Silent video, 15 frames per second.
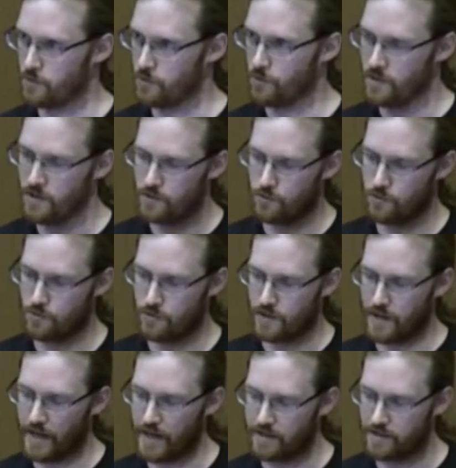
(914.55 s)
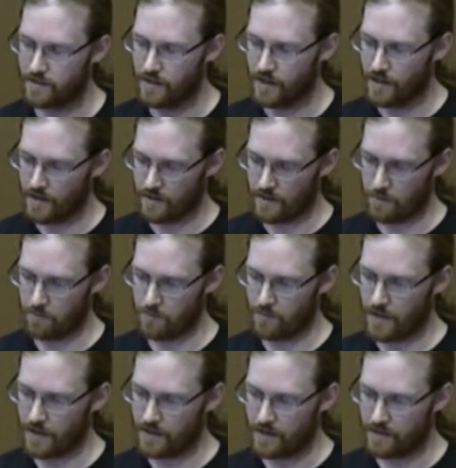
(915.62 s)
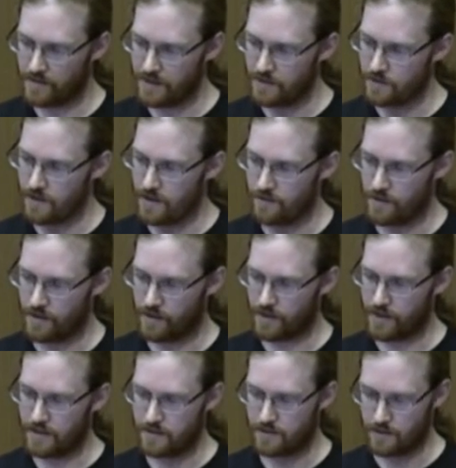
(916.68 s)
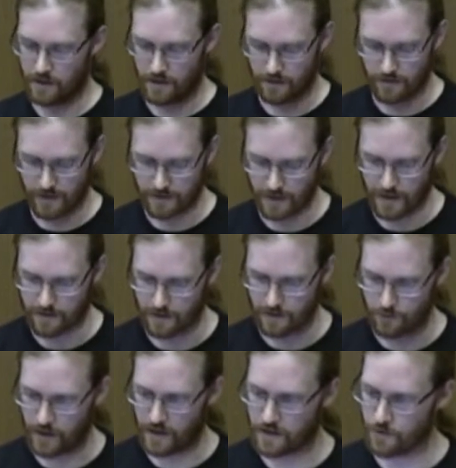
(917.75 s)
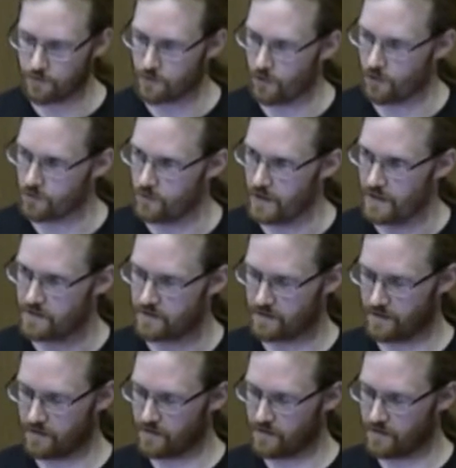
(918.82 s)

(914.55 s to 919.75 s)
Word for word: You need to relate them against each other, get things like relative clock rates,